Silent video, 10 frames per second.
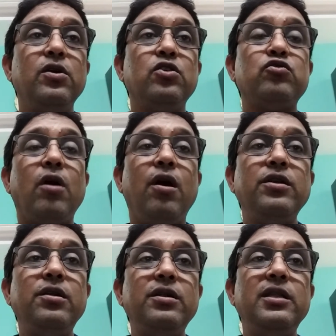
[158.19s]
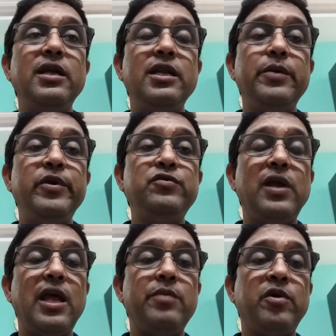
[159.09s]
So under the
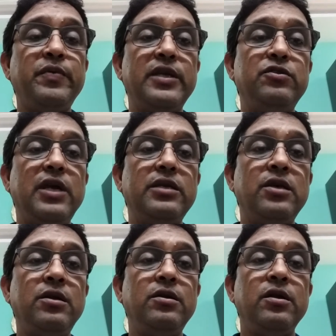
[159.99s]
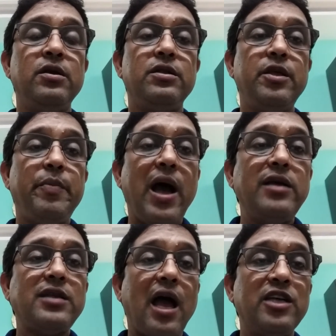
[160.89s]
individual aim of education, the
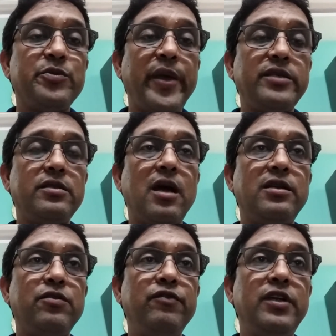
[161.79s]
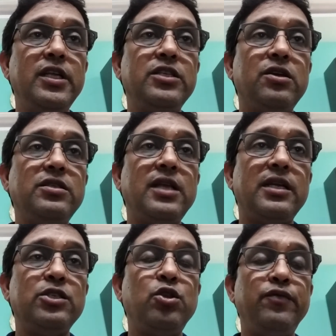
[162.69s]
first aspects that we'll discuss,
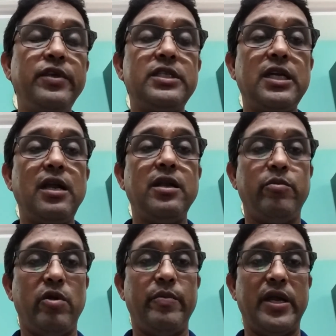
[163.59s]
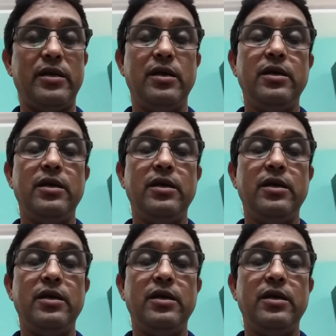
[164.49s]
that is the physical development.